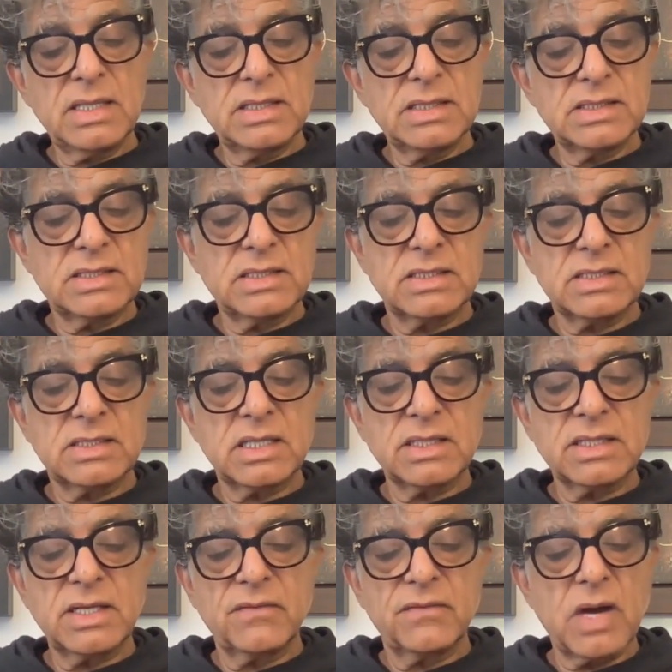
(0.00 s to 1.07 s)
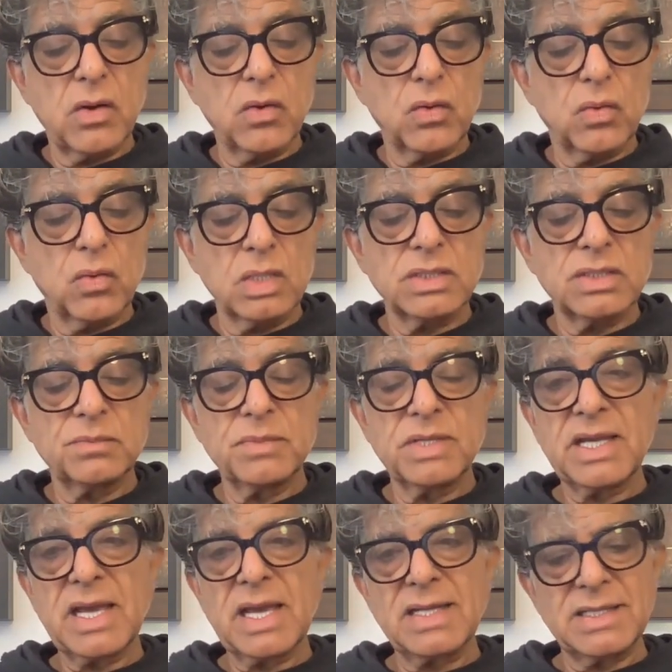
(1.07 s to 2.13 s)
is the study of how quantum
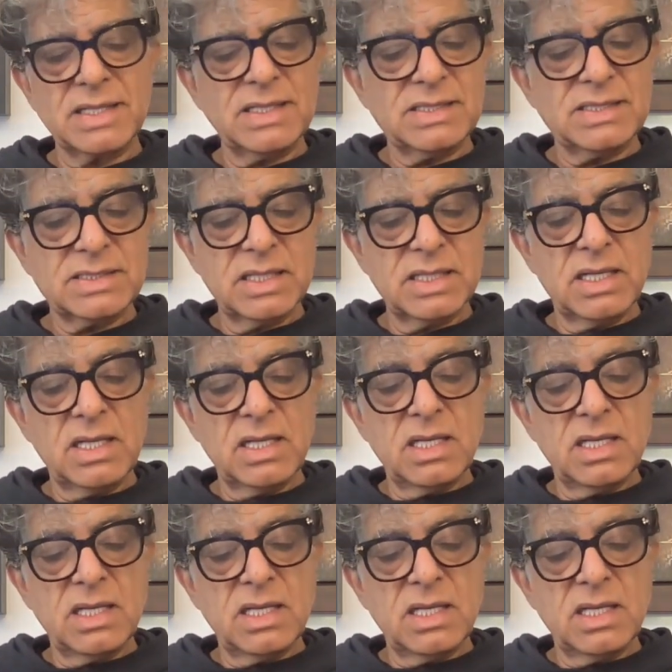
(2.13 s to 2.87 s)
mechanics,